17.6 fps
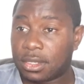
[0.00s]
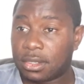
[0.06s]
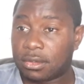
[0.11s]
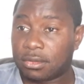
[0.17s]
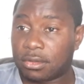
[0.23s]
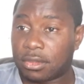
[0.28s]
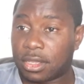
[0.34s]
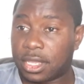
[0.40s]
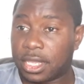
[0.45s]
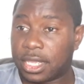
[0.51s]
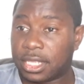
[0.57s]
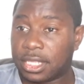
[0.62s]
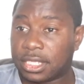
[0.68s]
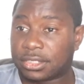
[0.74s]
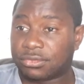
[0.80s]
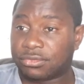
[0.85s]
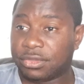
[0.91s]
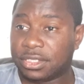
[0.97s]
All right,
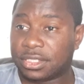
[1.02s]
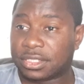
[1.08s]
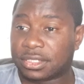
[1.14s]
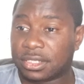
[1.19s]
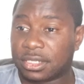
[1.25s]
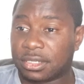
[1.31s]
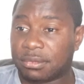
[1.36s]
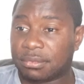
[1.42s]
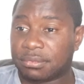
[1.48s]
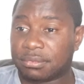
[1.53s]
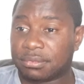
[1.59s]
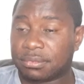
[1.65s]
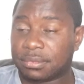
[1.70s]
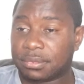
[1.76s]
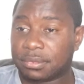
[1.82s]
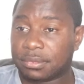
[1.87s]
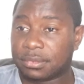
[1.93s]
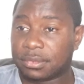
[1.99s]
let's read some
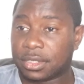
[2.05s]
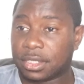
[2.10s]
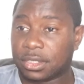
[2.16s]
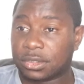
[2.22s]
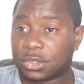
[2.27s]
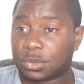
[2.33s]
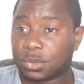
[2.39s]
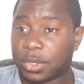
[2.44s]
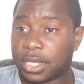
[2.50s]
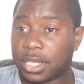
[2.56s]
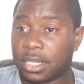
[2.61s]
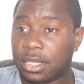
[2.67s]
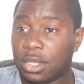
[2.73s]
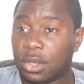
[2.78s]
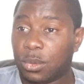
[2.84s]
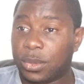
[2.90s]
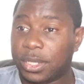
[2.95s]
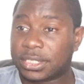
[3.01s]
elsewhere.
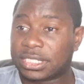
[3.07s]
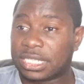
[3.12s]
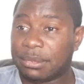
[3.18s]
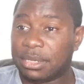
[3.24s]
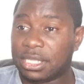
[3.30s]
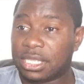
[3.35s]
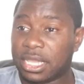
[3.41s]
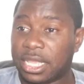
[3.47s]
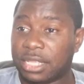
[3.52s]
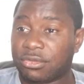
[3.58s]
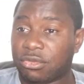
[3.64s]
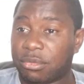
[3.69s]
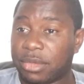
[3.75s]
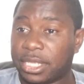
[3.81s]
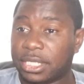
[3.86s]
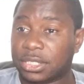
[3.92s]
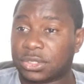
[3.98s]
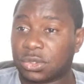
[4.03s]
West Ham United
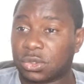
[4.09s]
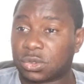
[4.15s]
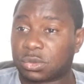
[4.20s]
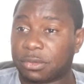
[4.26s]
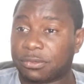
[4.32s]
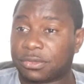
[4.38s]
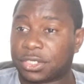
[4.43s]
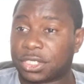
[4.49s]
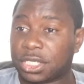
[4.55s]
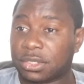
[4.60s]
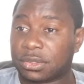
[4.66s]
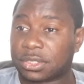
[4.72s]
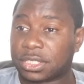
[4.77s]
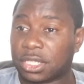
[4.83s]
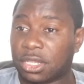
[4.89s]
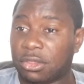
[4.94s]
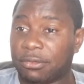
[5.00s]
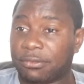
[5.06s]
remaining talks with
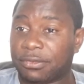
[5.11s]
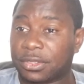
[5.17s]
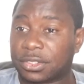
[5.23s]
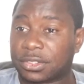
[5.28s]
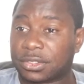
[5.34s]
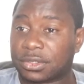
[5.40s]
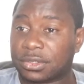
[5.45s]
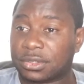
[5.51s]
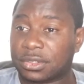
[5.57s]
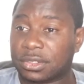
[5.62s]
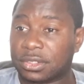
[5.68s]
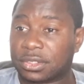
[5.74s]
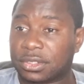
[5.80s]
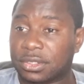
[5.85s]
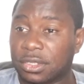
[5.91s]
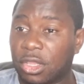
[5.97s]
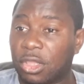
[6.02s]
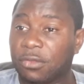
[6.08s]
Chelsea over
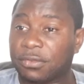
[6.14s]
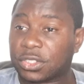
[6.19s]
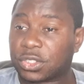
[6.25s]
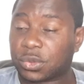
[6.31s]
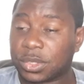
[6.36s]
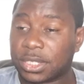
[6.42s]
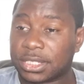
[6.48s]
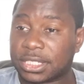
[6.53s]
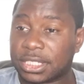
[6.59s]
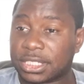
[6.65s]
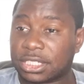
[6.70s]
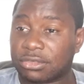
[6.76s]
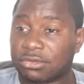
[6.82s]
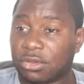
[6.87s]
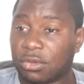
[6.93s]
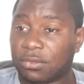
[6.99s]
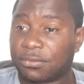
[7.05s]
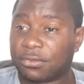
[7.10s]

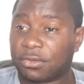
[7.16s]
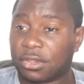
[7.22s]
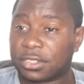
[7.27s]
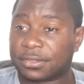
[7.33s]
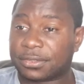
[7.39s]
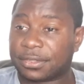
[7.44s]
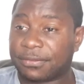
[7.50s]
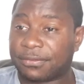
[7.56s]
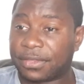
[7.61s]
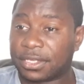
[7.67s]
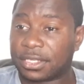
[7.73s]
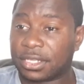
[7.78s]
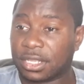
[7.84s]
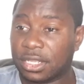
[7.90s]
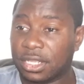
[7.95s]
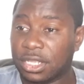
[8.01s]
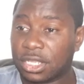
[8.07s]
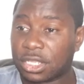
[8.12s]
26-year-old France
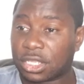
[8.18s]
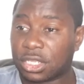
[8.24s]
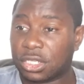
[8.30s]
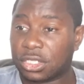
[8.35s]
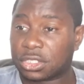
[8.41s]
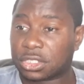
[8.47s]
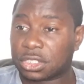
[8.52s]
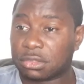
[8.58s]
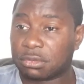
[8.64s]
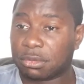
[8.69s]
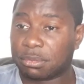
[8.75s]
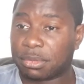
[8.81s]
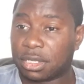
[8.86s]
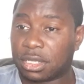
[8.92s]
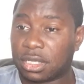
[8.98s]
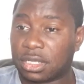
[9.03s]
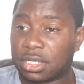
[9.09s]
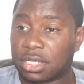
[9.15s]
defender Kurt Zuma,
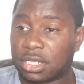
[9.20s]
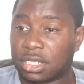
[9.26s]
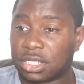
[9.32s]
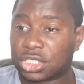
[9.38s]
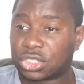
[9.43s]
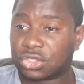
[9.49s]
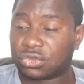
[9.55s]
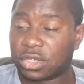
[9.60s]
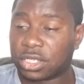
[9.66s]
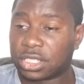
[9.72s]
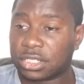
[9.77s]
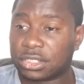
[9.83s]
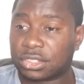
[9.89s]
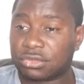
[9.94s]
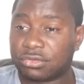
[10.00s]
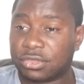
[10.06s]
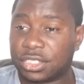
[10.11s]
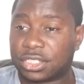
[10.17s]
but are struggling
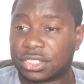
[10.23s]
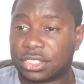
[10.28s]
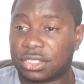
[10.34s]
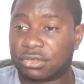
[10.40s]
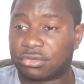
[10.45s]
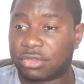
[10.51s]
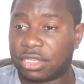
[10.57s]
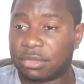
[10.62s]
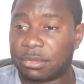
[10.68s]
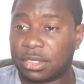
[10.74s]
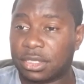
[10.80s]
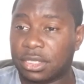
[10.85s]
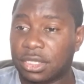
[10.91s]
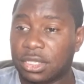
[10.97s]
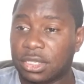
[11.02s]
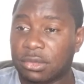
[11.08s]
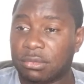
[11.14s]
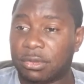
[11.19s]
to reach an agreement
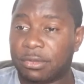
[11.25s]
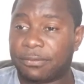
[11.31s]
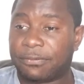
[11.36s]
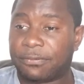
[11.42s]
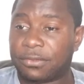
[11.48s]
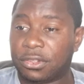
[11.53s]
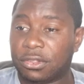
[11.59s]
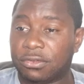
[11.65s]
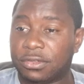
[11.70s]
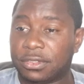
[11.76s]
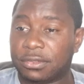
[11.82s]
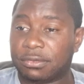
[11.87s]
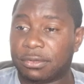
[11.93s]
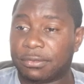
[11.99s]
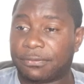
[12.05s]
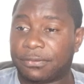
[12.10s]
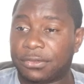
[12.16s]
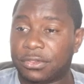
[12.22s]
with
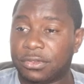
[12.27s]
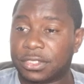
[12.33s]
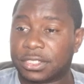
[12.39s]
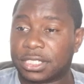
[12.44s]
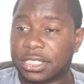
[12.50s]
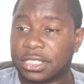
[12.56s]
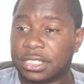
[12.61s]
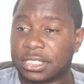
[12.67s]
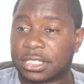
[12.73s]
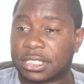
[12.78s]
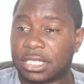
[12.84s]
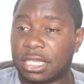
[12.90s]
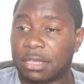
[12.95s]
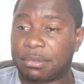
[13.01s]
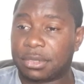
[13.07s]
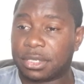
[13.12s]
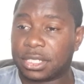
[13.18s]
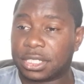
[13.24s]
Fiorentina
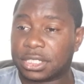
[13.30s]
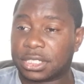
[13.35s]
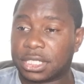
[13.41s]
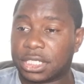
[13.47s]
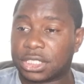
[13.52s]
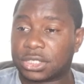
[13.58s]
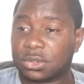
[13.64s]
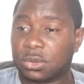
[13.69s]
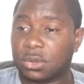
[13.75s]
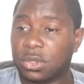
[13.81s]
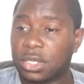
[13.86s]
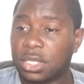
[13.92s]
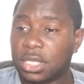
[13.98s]
Serbian international